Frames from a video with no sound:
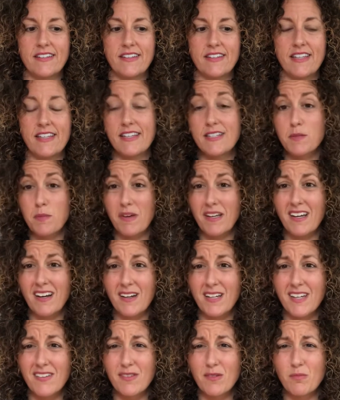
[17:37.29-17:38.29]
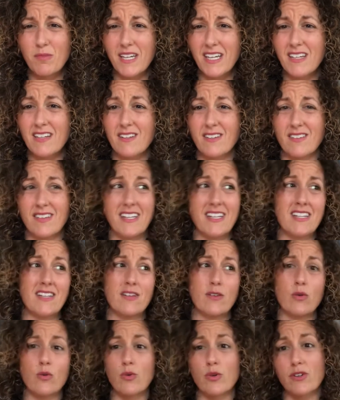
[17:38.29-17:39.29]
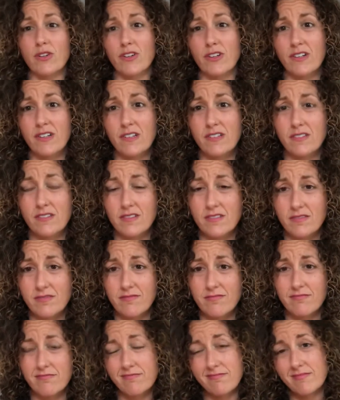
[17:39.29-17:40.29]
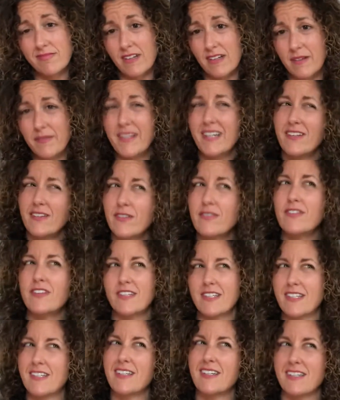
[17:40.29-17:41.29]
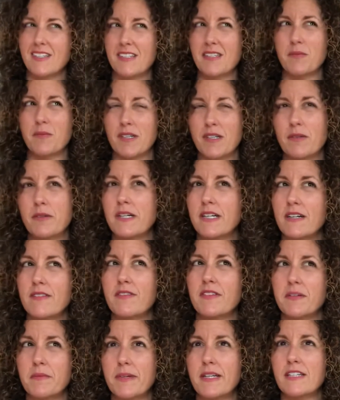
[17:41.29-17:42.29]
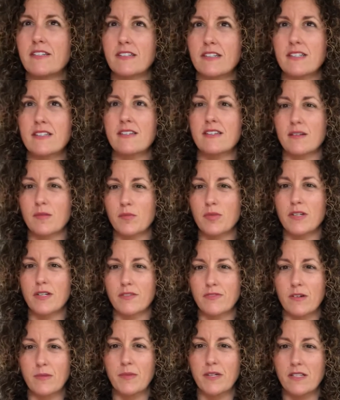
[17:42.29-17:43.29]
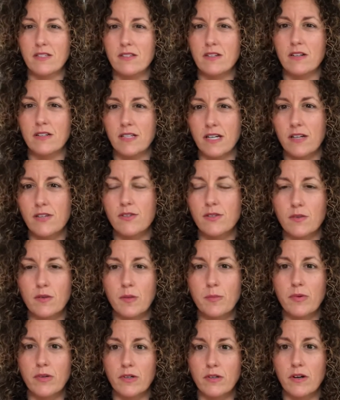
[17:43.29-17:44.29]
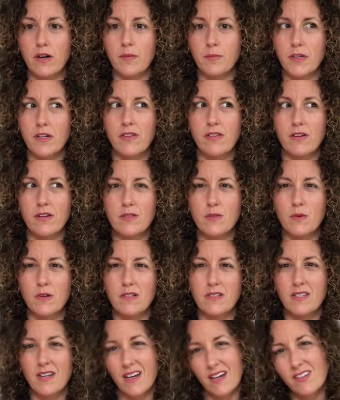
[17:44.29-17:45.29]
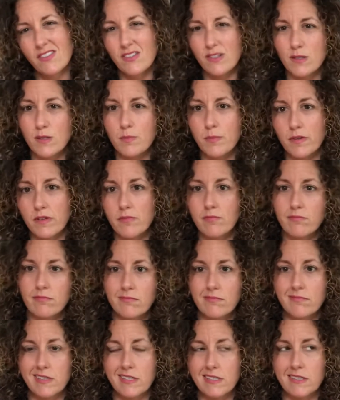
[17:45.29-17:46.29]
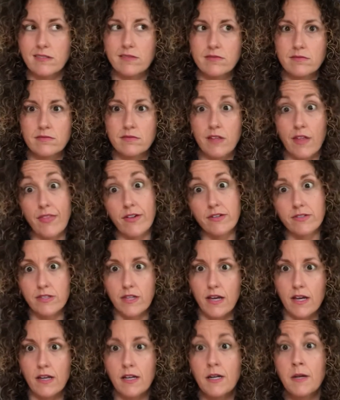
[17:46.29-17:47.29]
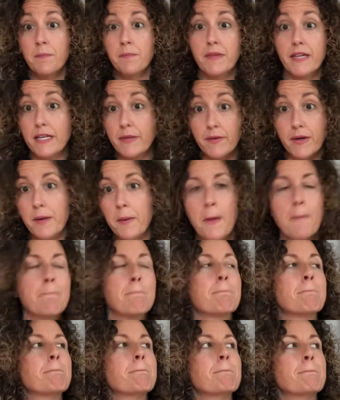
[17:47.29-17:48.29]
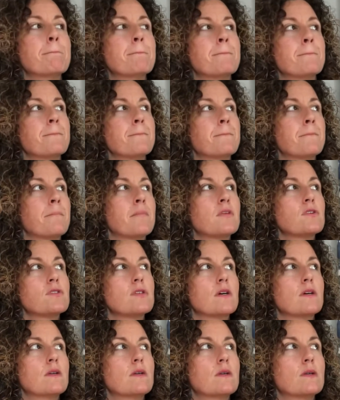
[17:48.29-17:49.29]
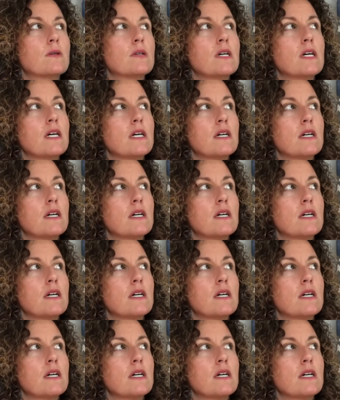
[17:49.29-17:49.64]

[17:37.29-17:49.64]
and this may not even be in an order. I mean, I do feel like you get to be aware of the matrix and unplug from it and start to actually reprogram your thoughts, words, and actions. But, you know, there's that. Anyway, so